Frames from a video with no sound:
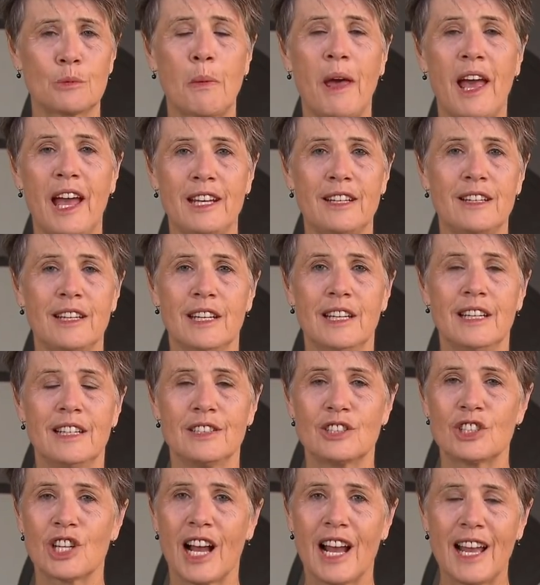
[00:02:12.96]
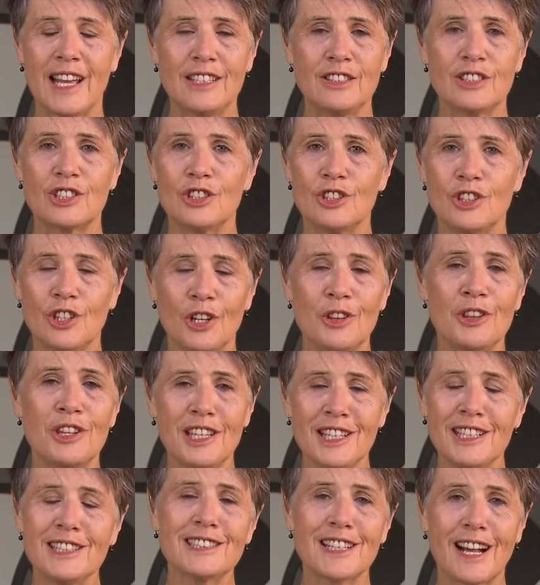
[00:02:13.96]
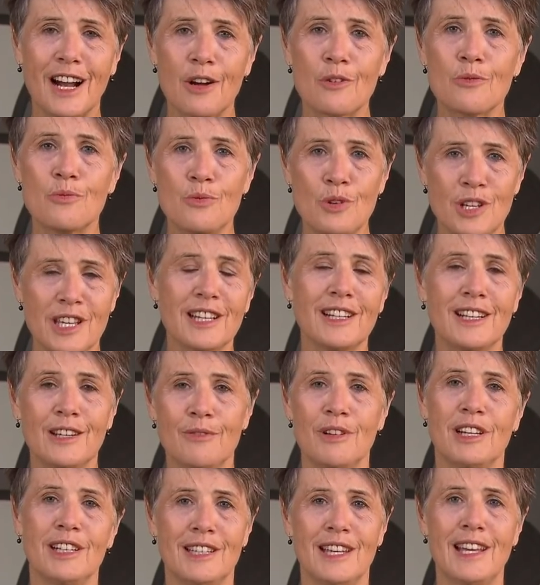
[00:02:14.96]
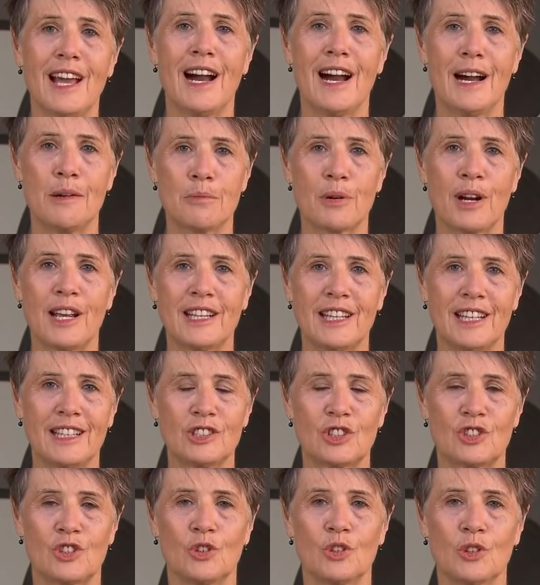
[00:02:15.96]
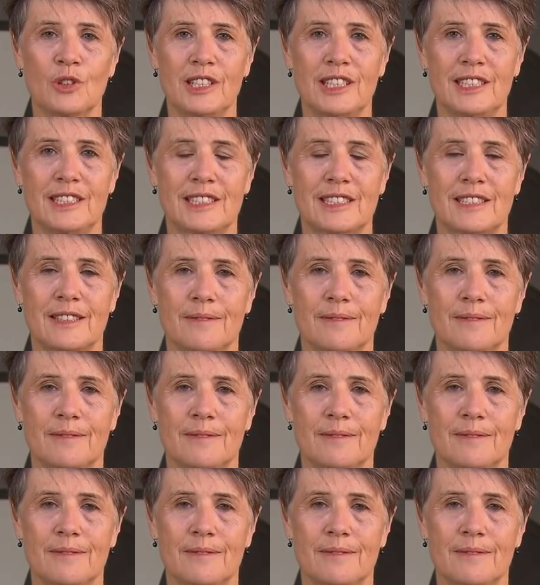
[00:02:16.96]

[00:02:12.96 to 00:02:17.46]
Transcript: pad changed. You know, these are really, really heartbreaking stories.